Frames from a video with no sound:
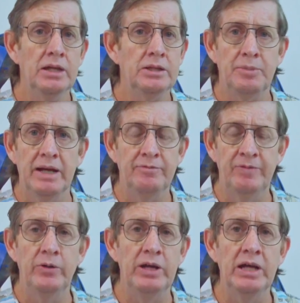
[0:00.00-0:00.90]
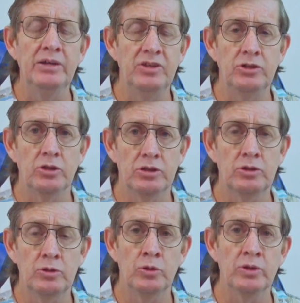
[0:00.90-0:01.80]
to make it very easy to
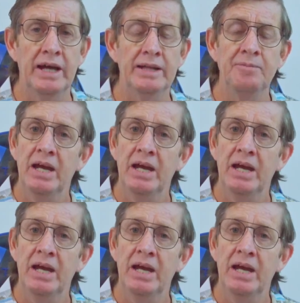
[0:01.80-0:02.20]
look at